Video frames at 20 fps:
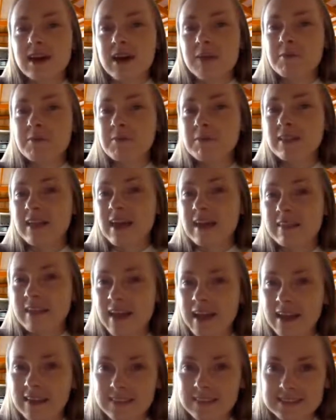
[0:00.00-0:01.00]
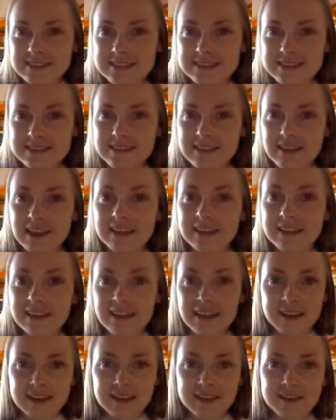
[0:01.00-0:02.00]
People had this
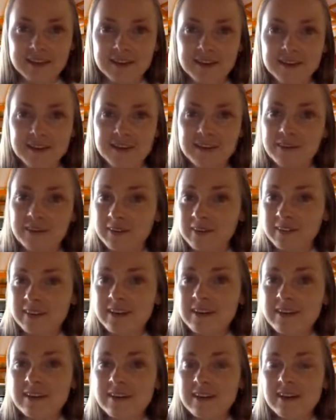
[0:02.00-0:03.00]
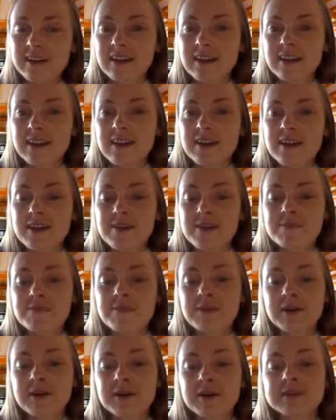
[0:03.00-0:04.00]
idea earlier,
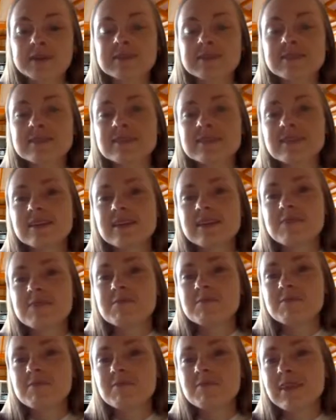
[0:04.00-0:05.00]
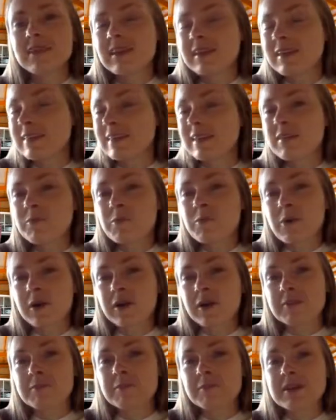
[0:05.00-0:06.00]
but it didn't
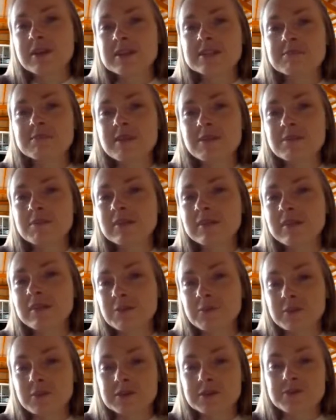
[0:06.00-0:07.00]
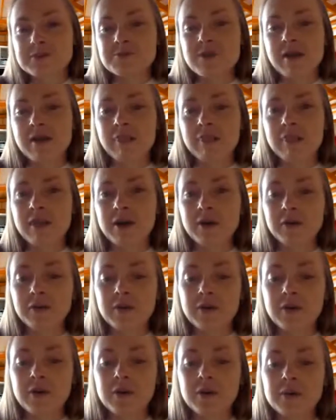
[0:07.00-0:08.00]
work because people didn't want to rent out
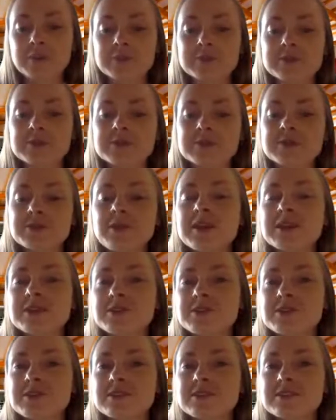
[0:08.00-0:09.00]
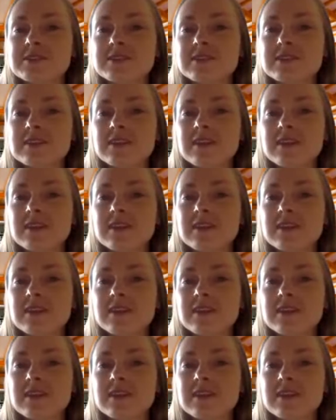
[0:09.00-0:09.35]
their homes to strangers.